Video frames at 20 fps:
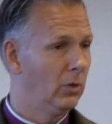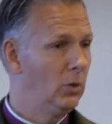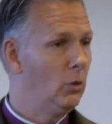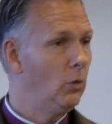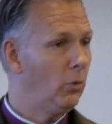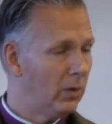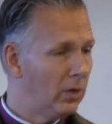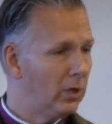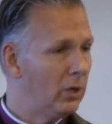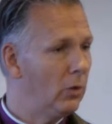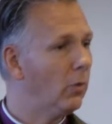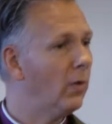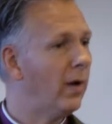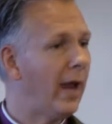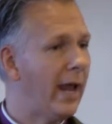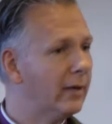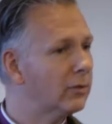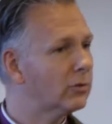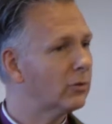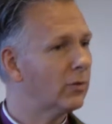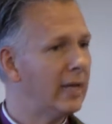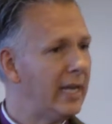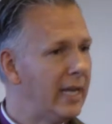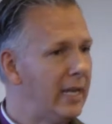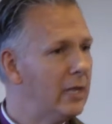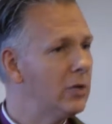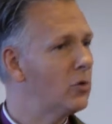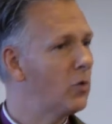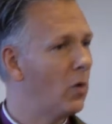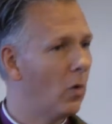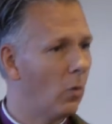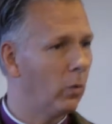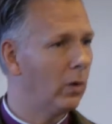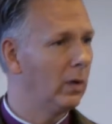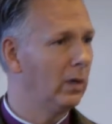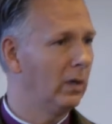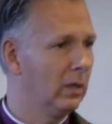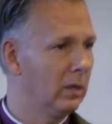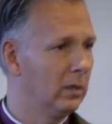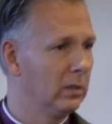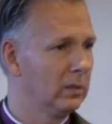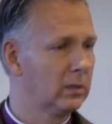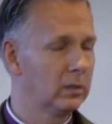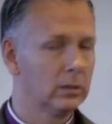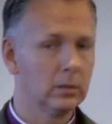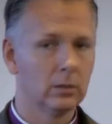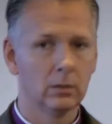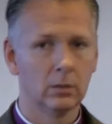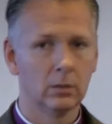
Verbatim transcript: you're, you're entering into a world